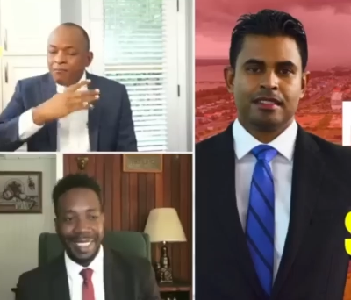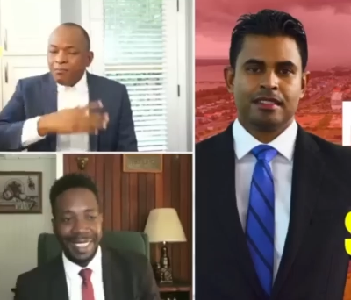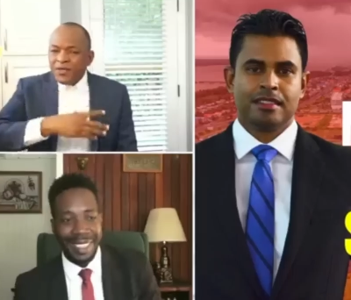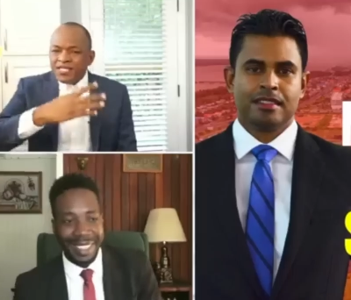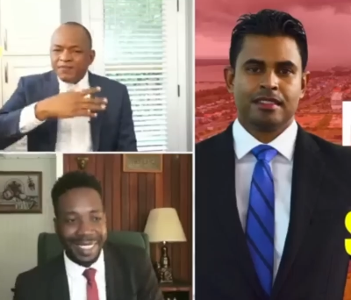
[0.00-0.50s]

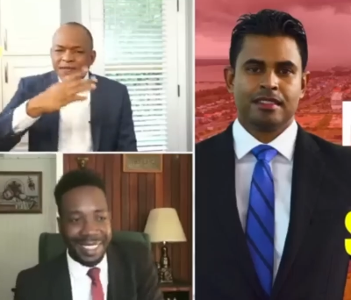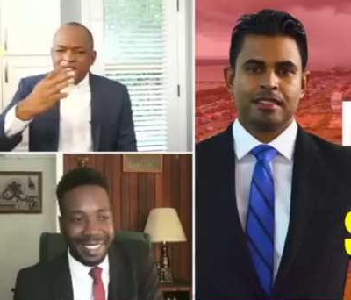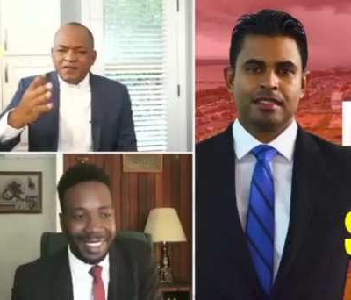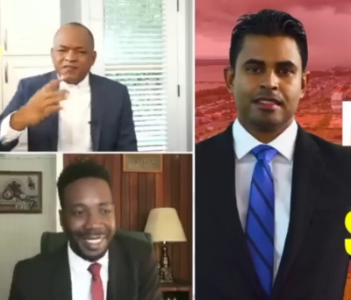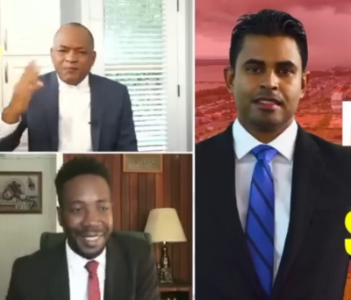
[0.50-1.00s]
Speaker 1: but this
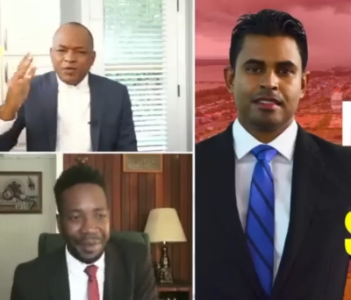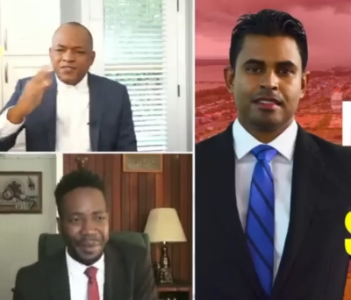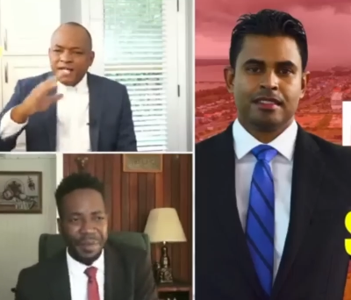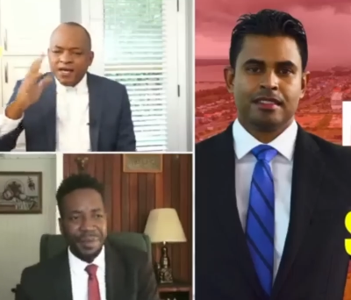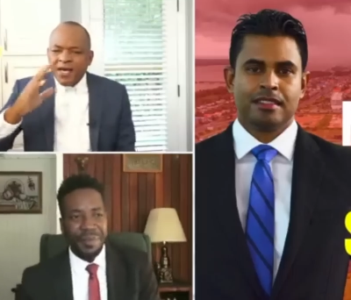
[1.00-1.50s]
minister of
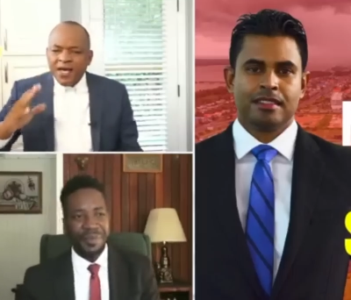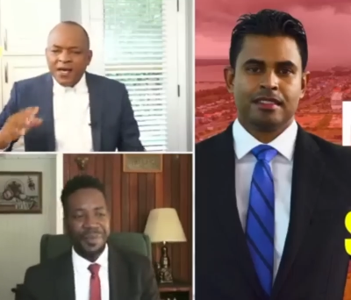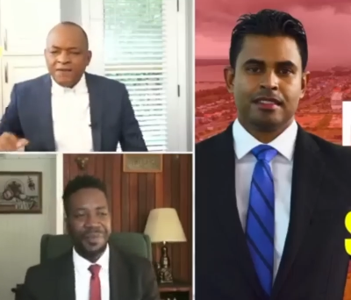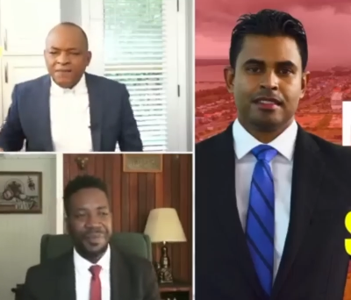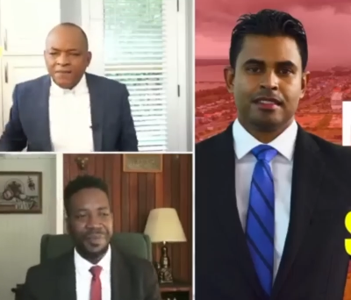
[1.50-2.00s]
sports uh-uh.
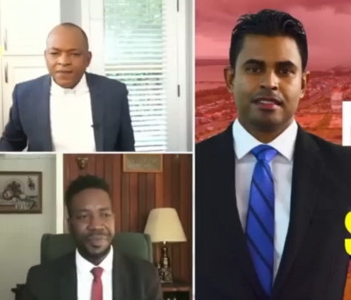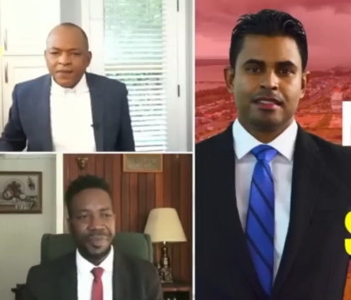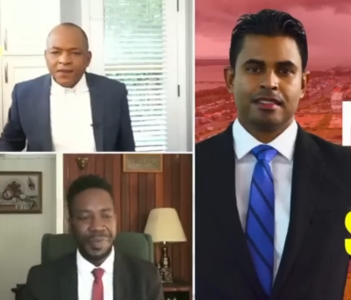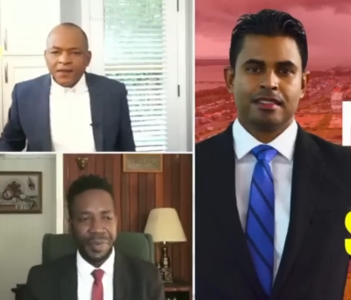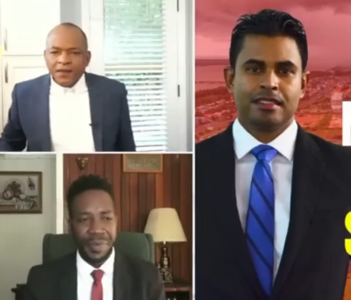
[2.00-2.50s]

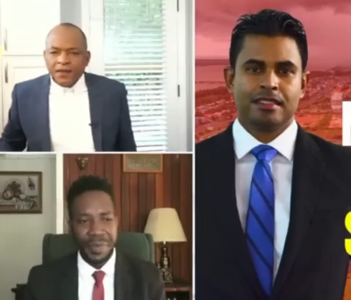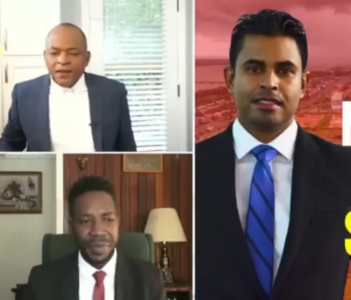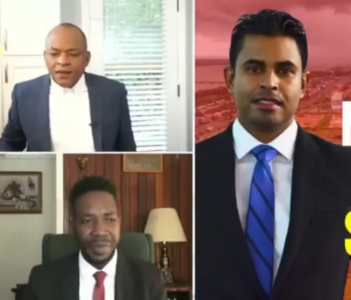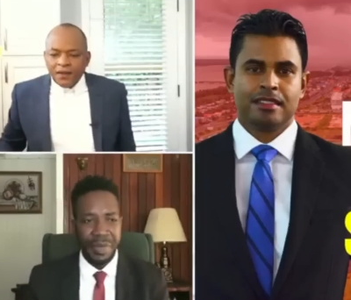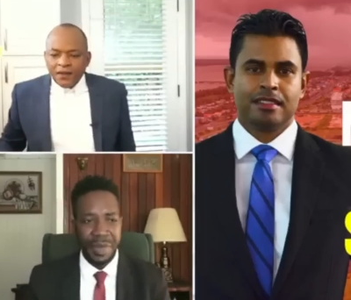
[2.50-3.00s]

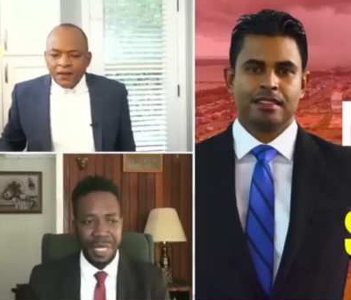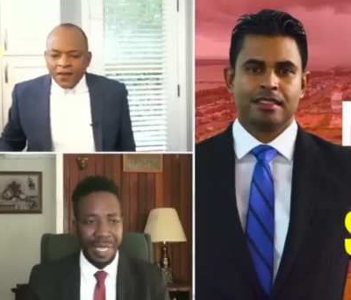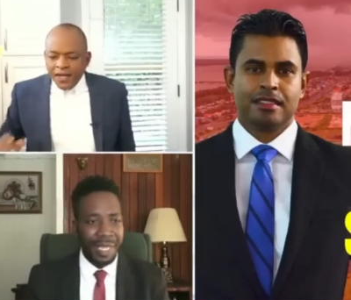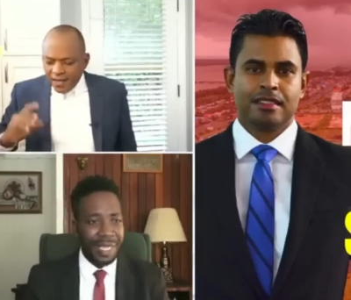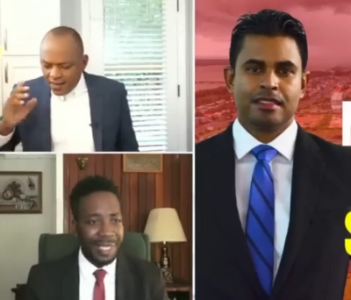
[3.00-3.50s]

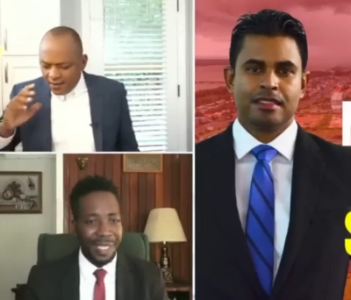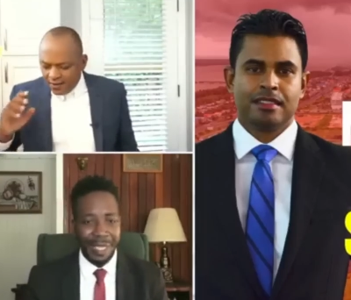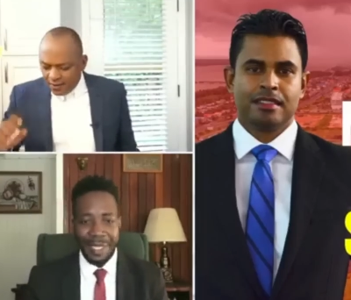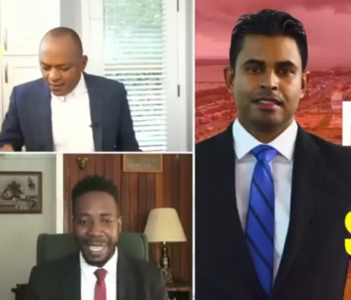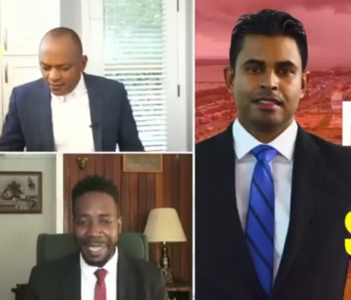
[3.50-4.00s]
Uh-uh. So,
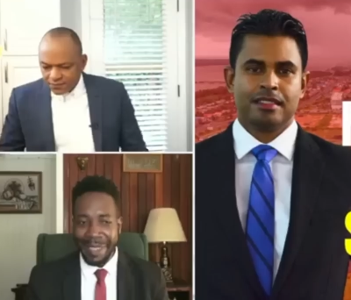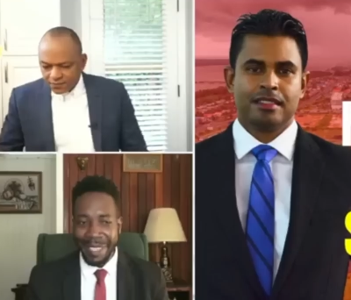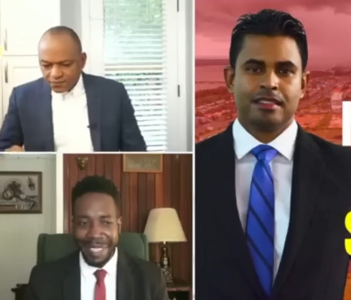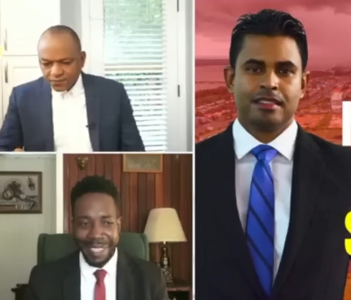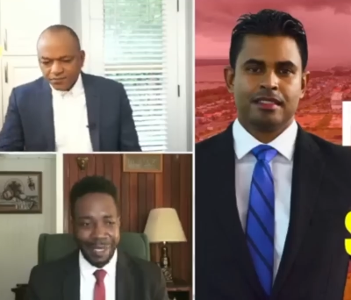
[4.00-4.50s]
uh,
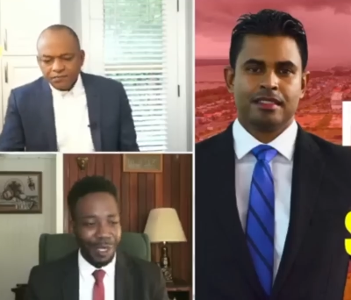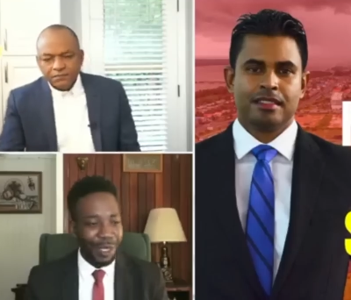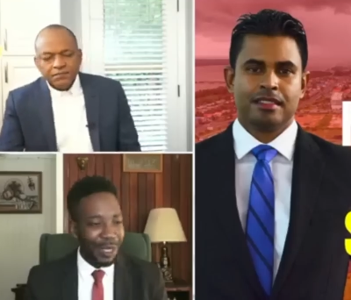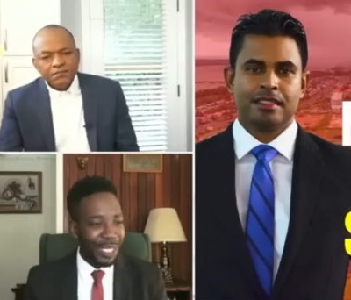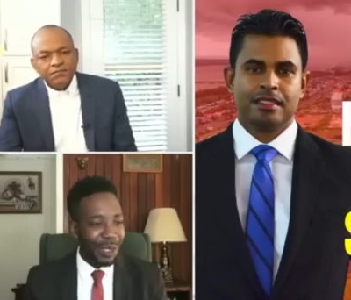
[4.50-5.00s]
Speaker 2: you, you know,
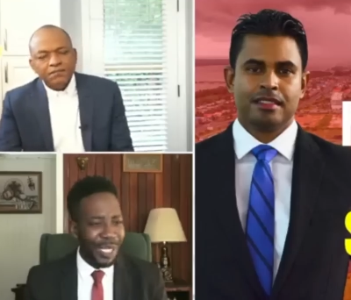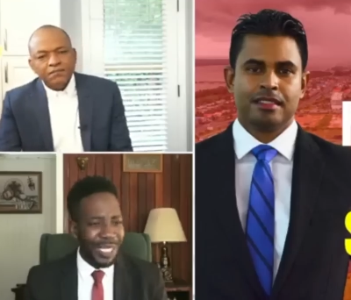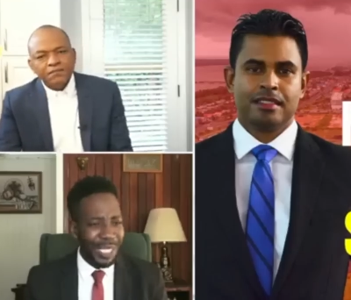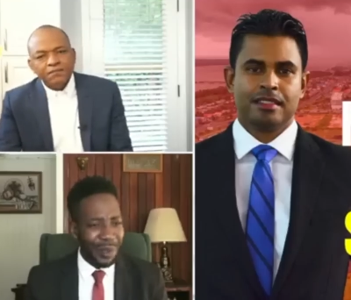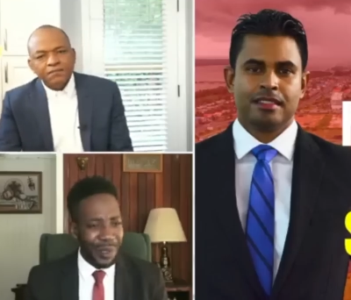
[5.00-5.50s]
it's no
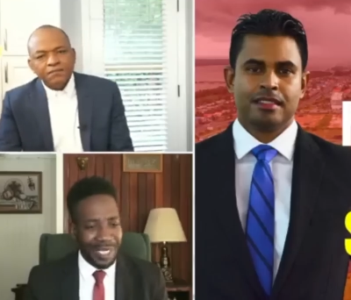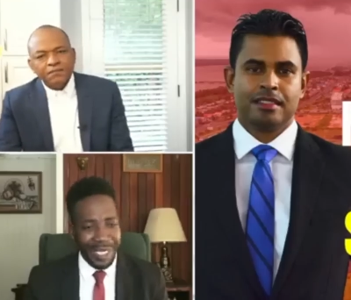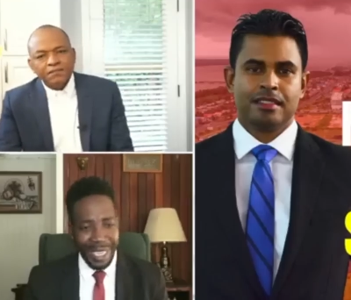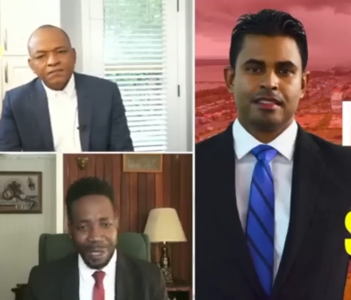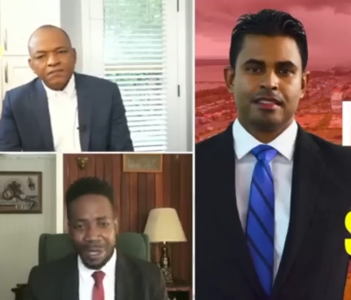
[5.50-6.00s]
secret. I
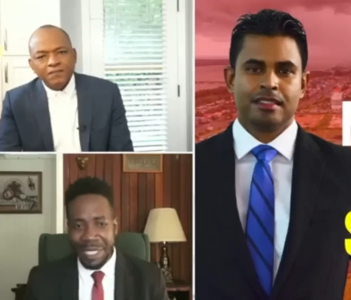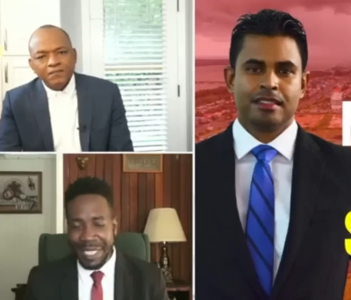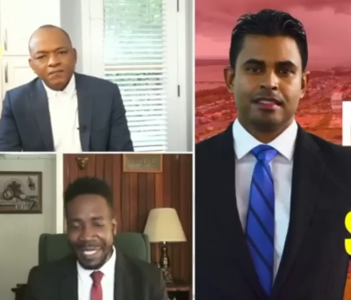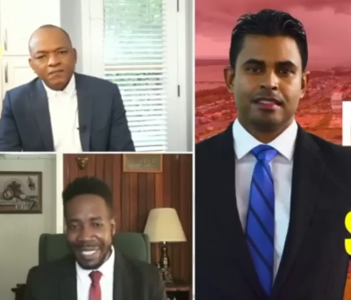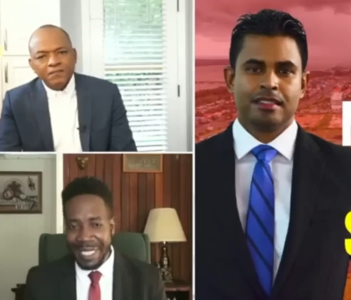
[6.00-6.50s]
don't think
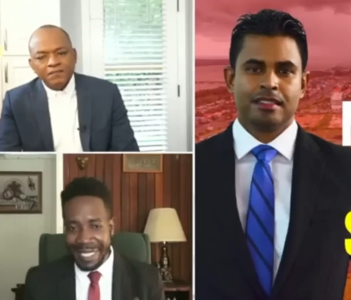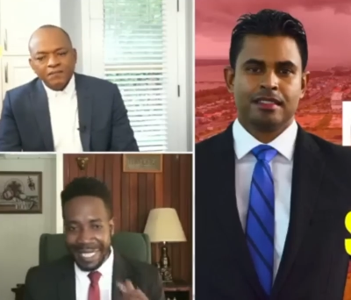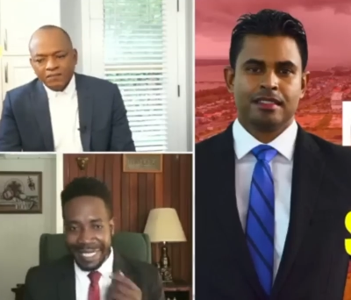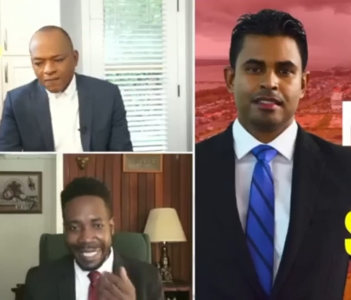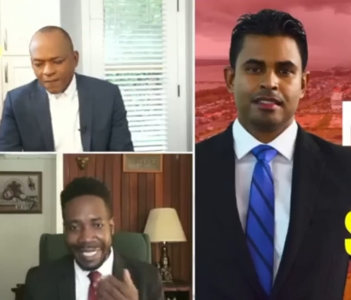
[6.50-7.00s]
it's, it's, it's
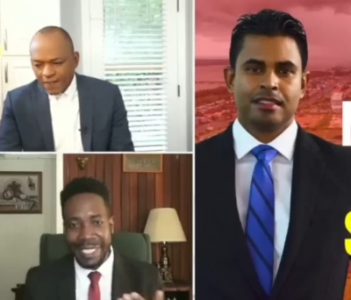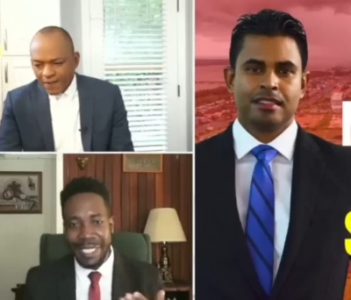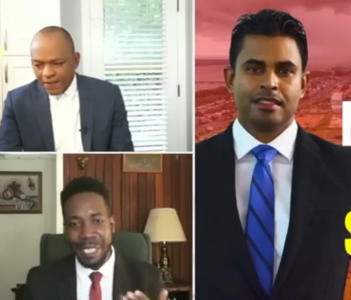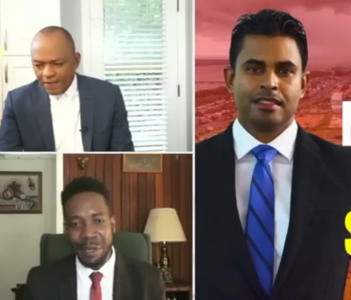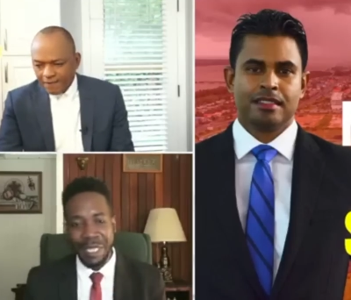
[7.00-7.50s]
any
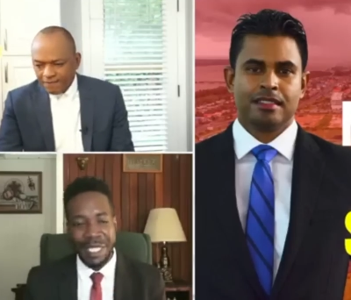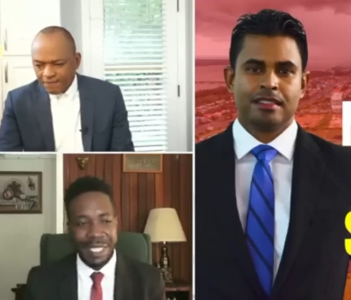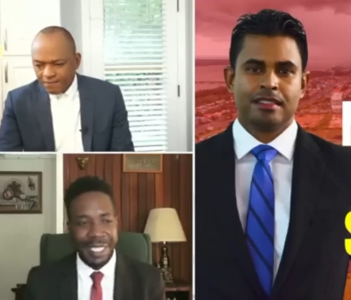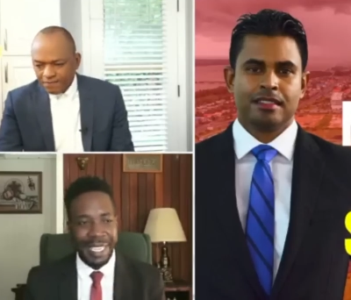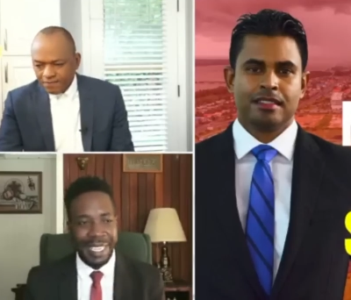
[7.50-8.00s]
secret
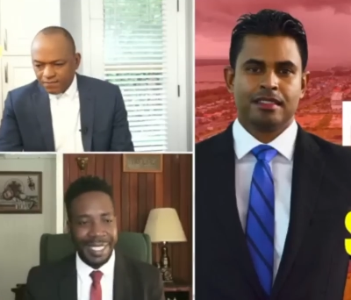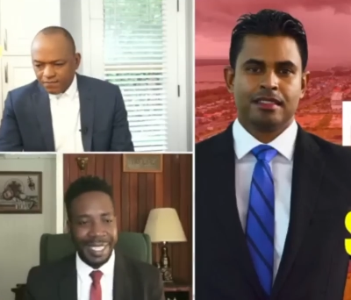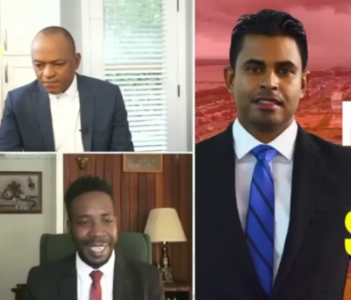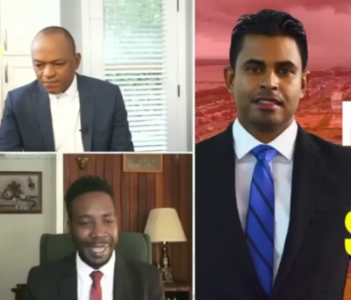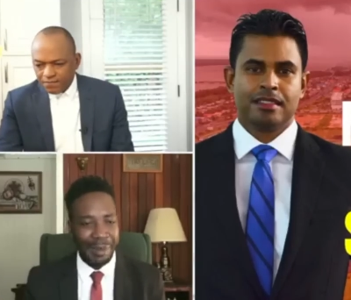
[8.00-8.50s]
that
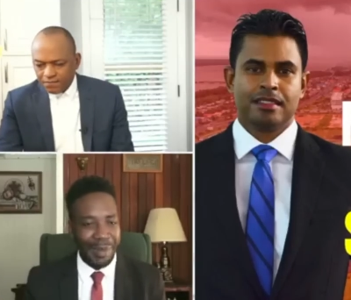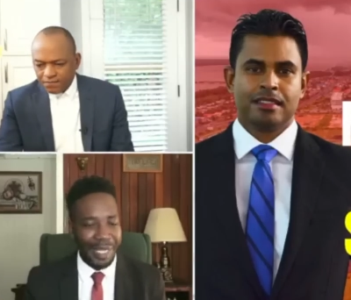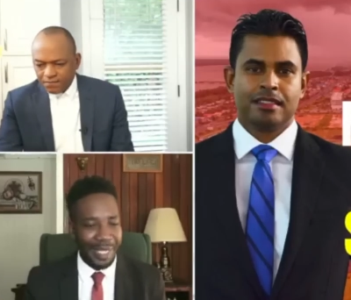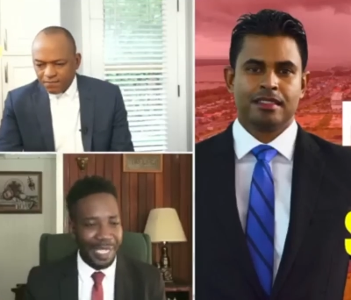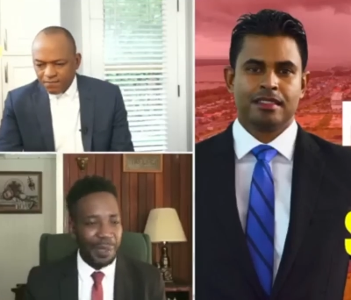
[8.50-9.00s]
um,
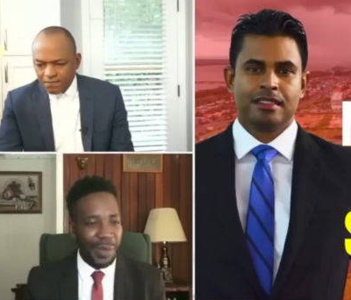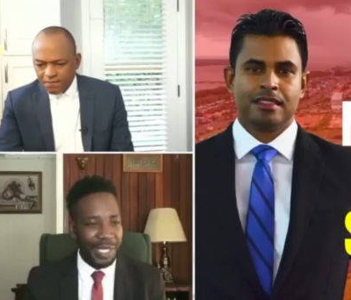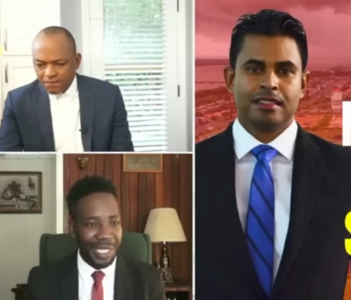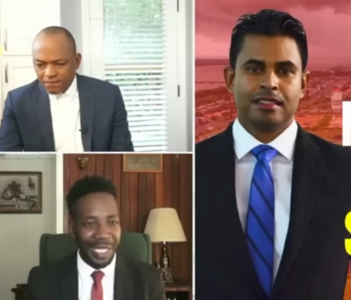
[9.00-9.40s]
this particular